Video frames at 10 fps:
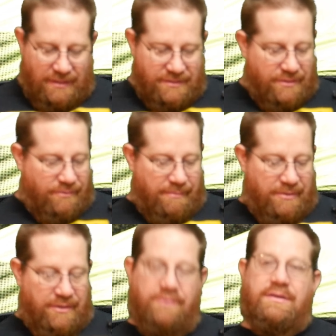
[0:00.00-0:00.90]
So what I'm
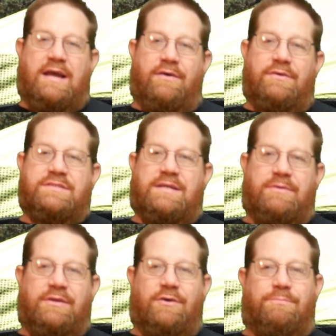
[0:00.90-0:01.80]
going to do now is I'm going
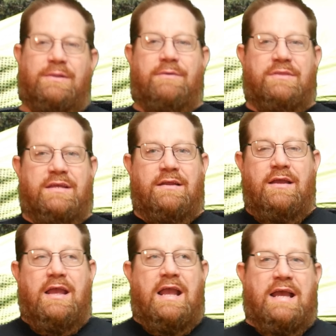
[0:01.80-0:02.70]
to go play with it.
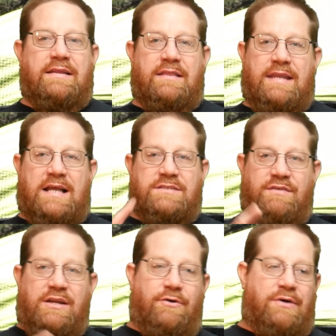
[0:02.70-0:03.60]
And in the next
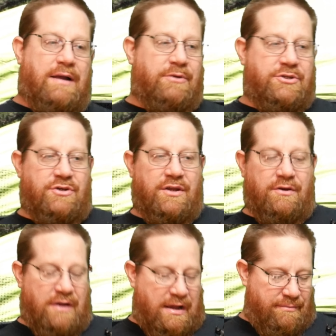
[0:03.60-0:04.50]
video, I'm going to show
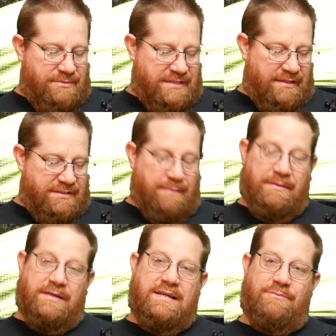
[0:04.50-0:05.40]
you how I'm setting this up in
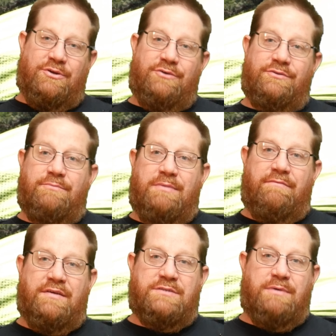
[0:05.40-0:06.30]
a tent. We're going to do a little bit
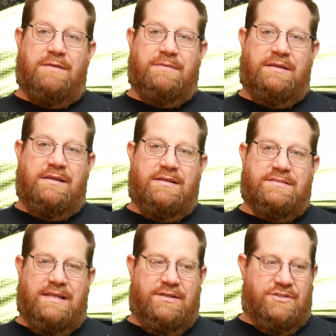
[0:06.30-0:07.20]
of experimenting to
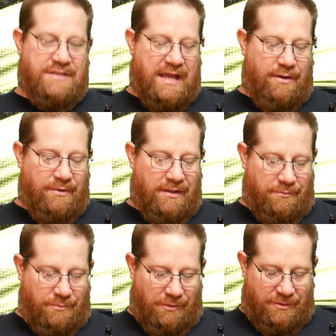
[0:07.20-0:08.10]
see just how well it
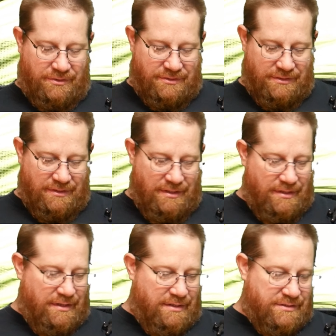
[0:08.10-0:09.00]
works.
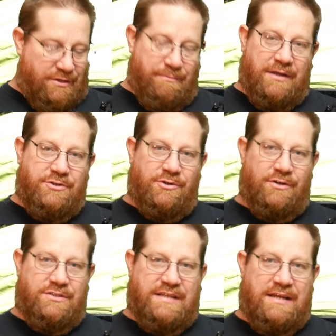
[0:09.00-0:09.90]
So make sure
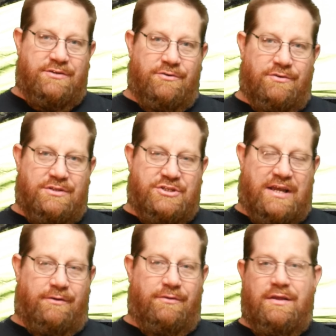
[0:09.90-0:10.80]
and stay tuned to the
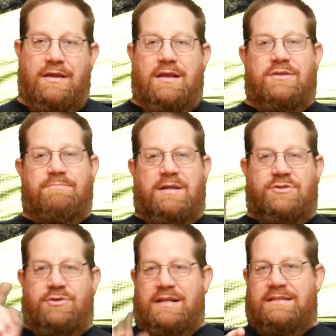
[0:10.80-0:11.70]
channel. Be
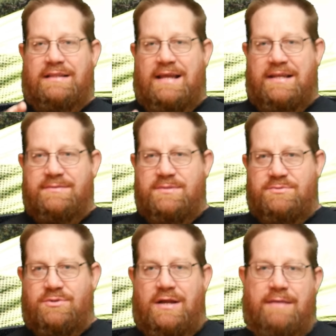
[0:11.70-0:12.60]
sure and hit the like and
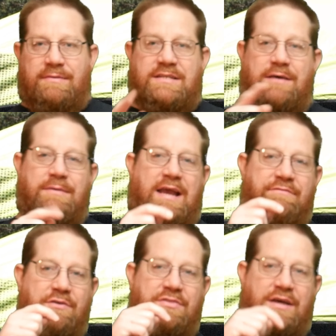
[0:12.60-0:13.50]
subscribe. And tell me, have
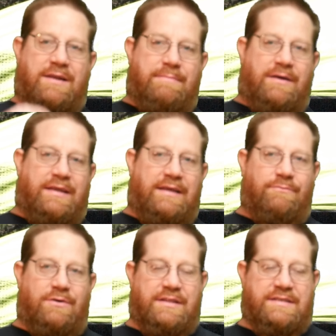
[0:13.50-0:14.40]
you thought about getting
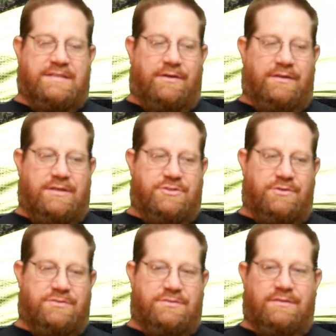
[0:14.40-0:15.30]
one of these air
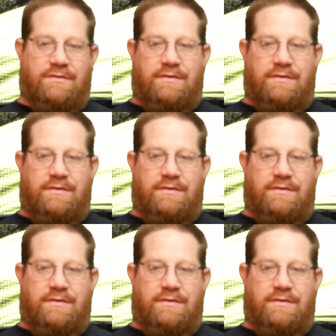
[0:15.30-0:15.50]
conditioners?